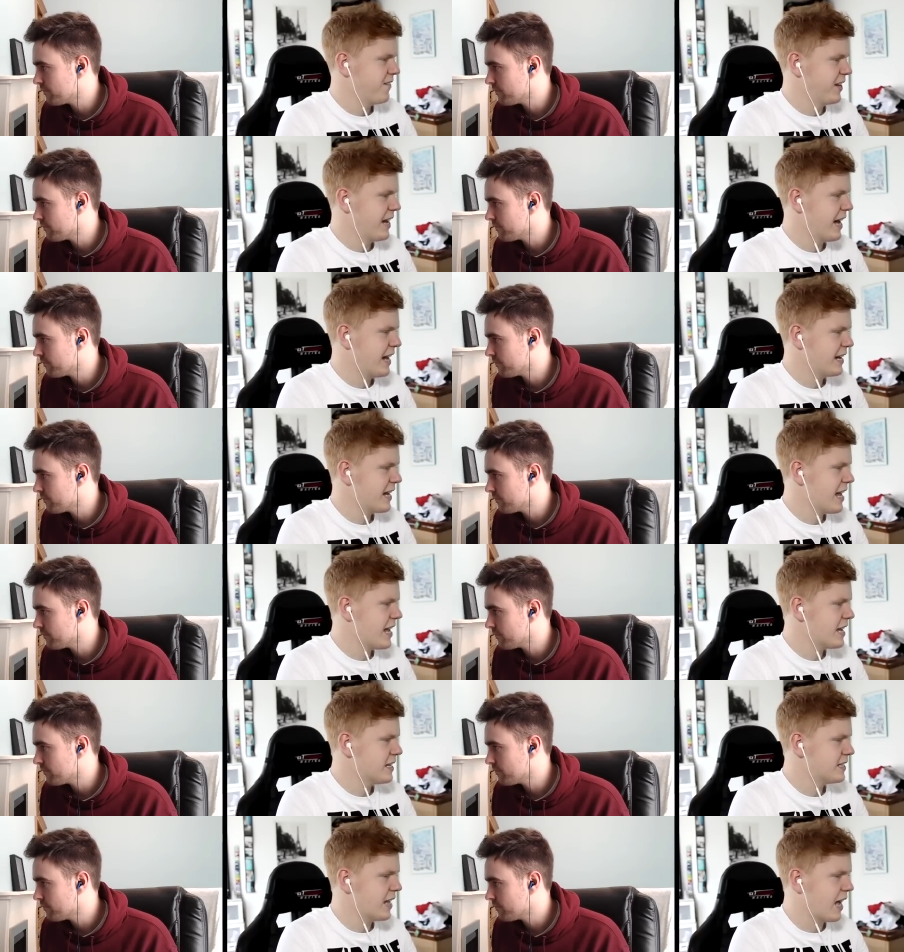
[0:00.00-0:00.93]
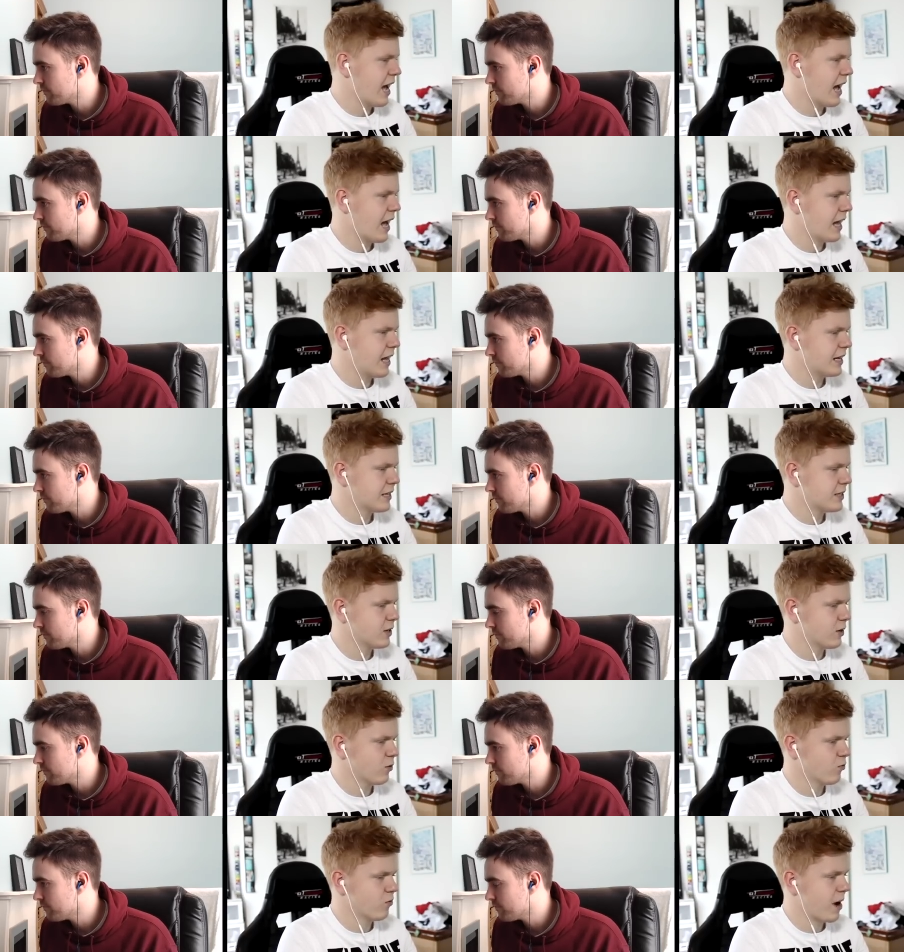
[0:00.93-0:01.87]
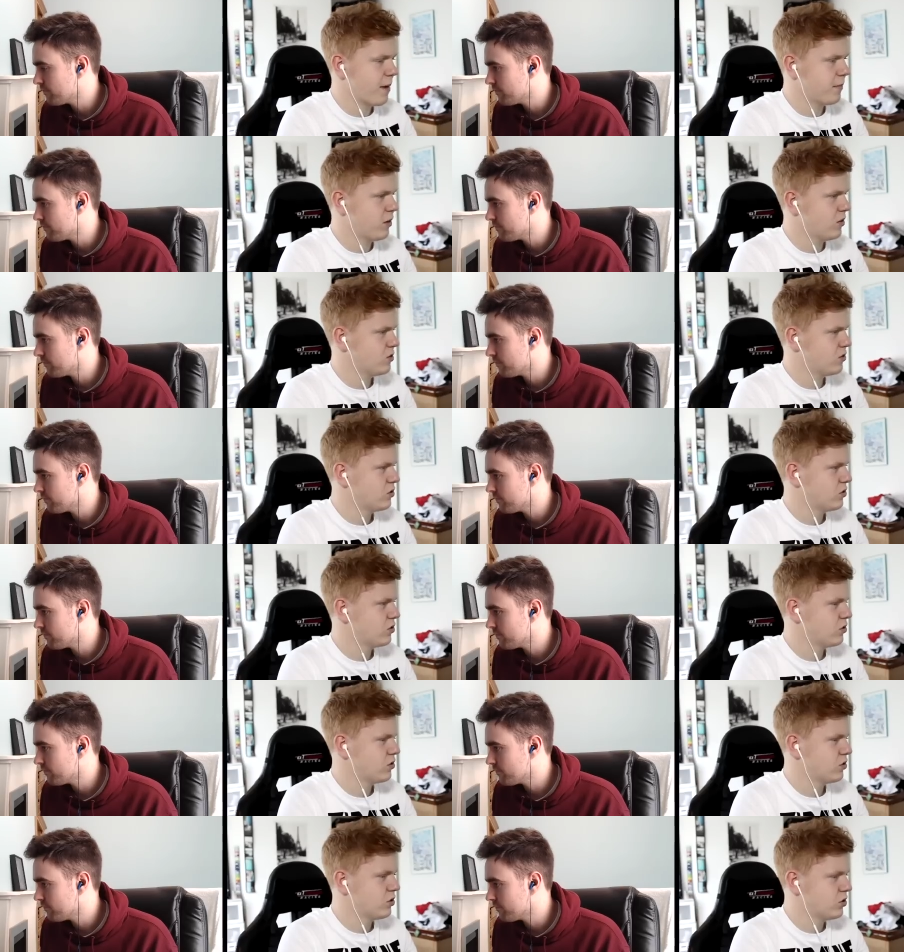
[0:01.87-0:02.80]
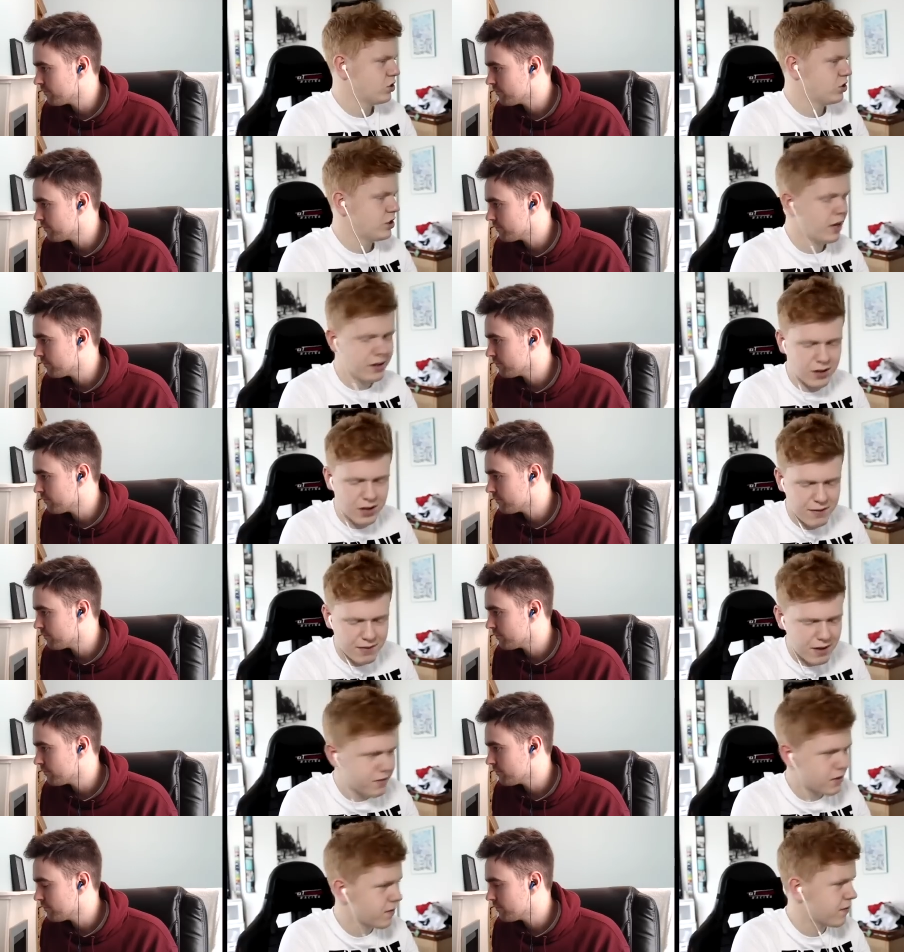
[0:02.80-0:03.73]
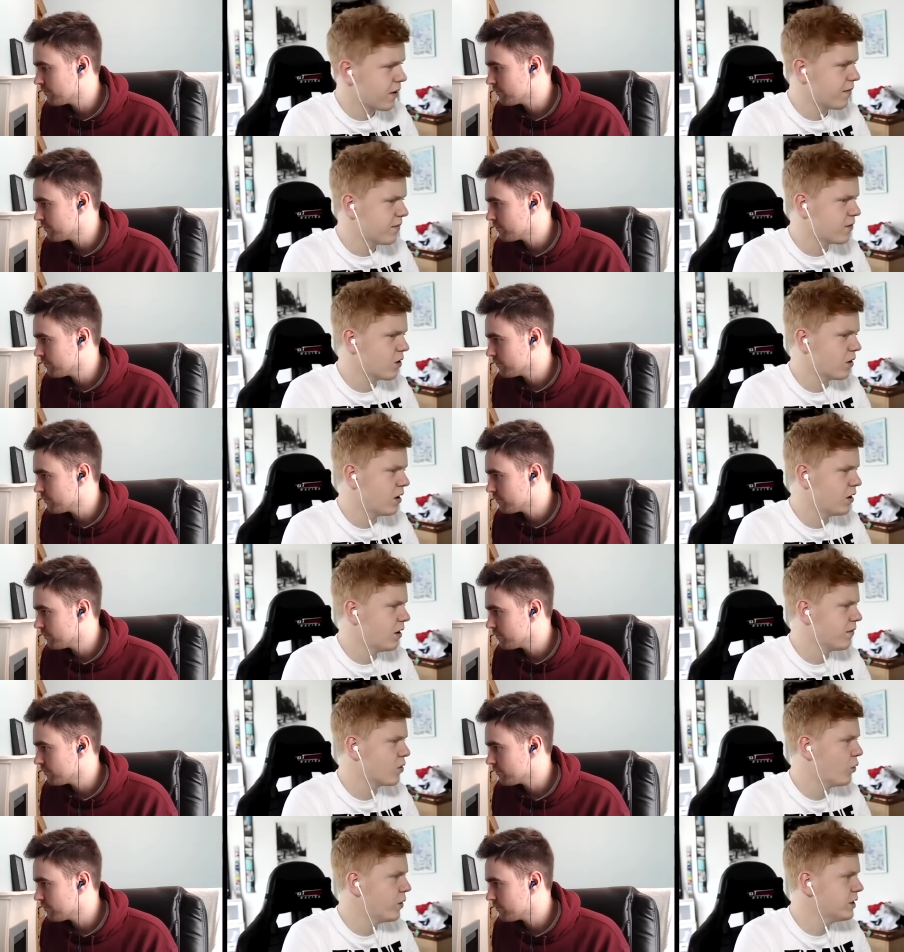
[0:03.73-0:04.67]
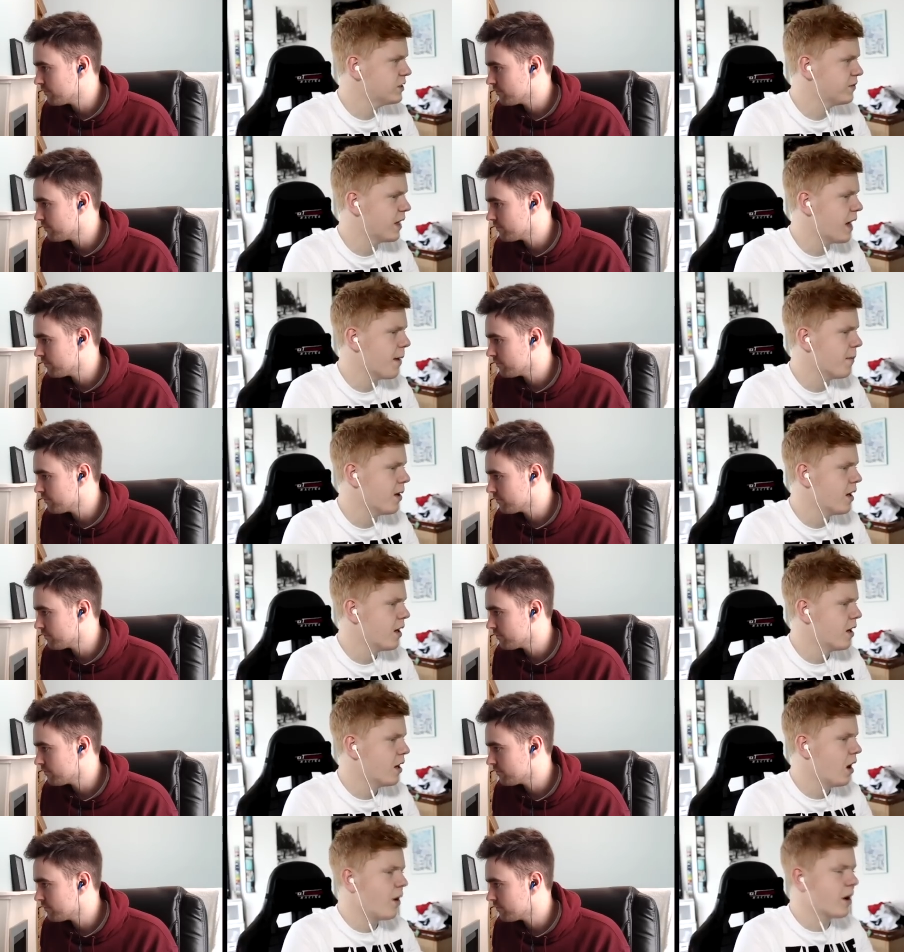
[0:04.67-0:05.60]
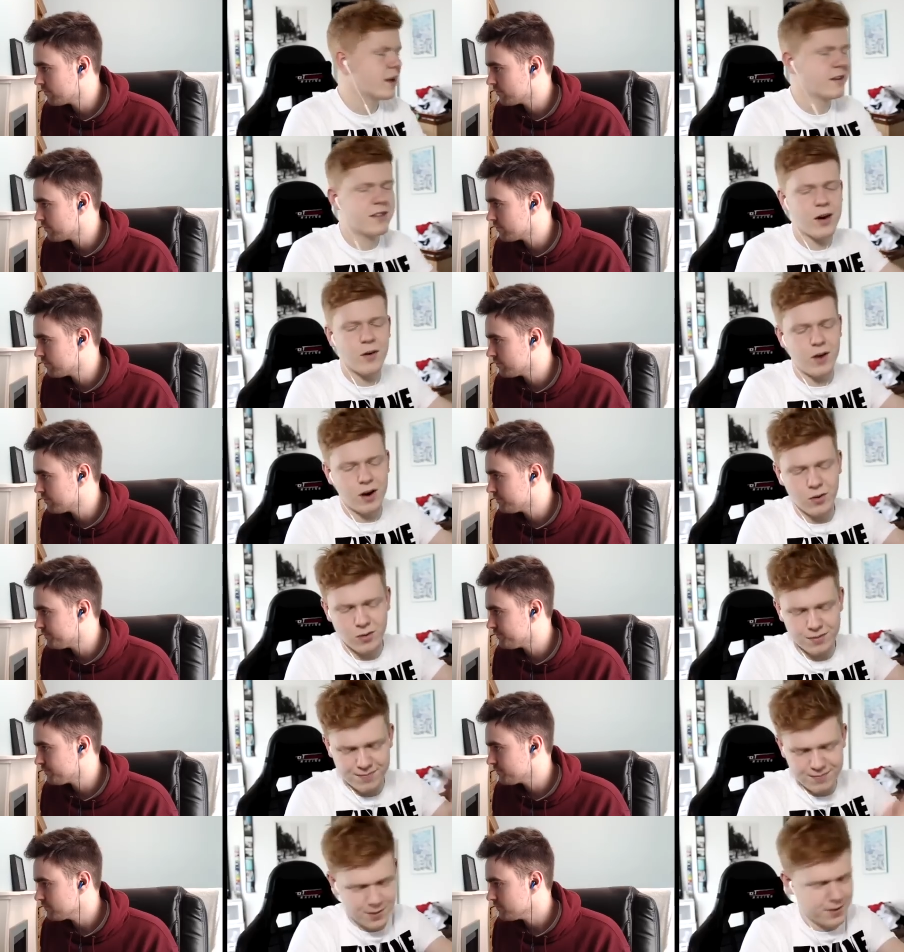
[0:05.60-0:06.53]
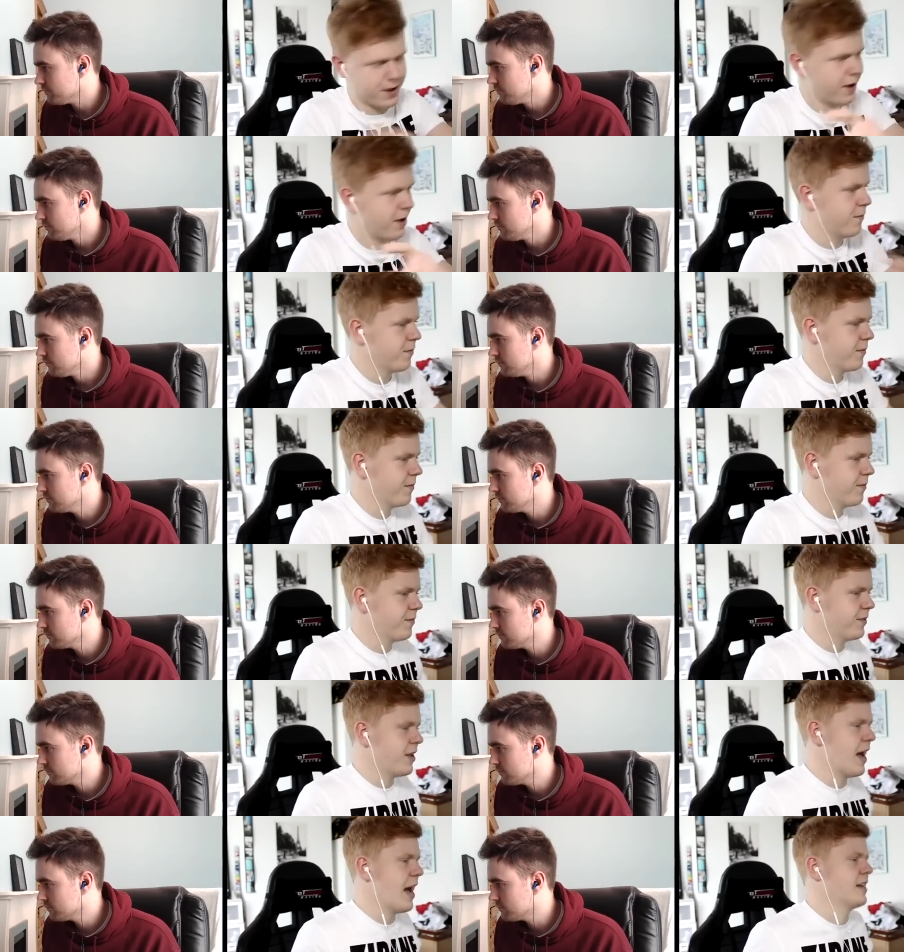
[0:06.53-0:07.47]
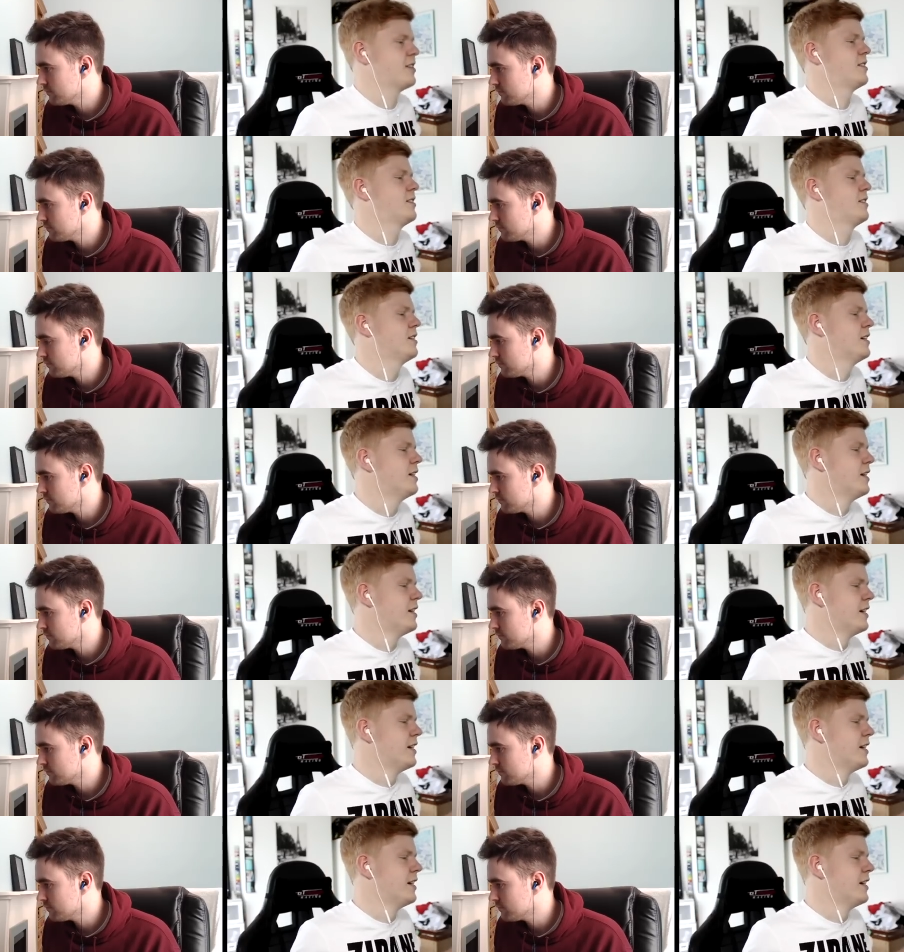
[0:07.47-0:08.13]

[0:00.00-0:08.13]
Speaker 1: Fernandez and Ramos. Shit, I don't even have enough, enough coins for them. Oh, I can sell Hulk. There we go. Yes.